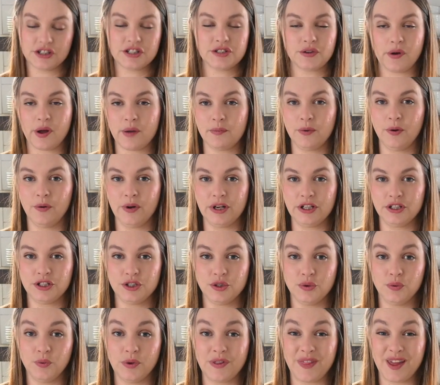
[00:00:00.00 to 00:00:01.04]
So I'm going
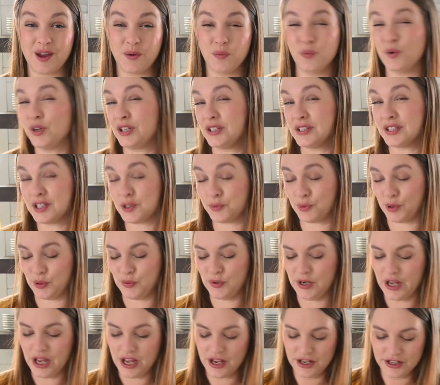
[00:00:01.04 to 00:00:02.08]
to, with a wooden
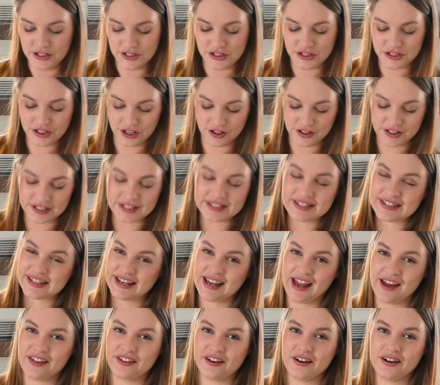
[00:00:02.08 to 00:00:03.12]
spoon, stir this
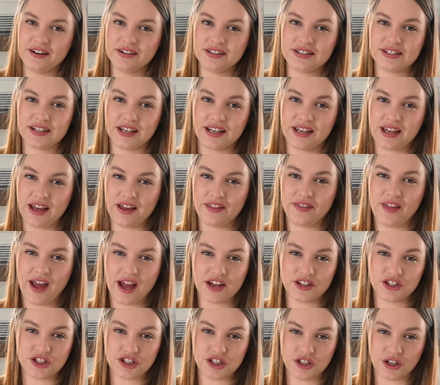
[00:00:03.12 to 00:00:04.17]
together to get
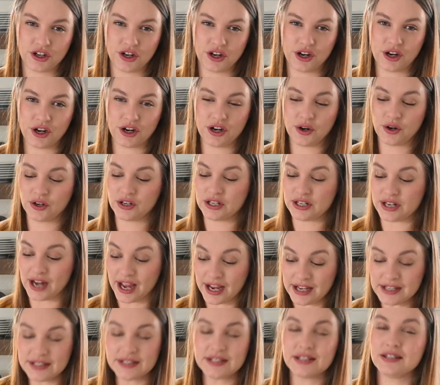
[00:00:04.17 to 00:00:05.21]
that sugar
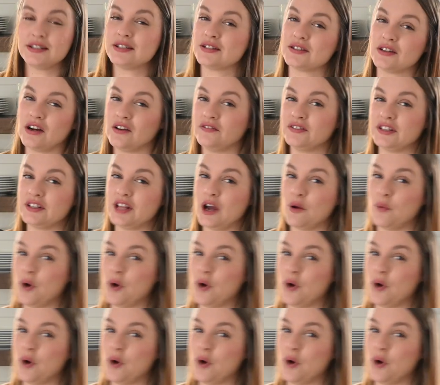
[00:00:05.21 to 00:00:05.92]
nice and dissolved in that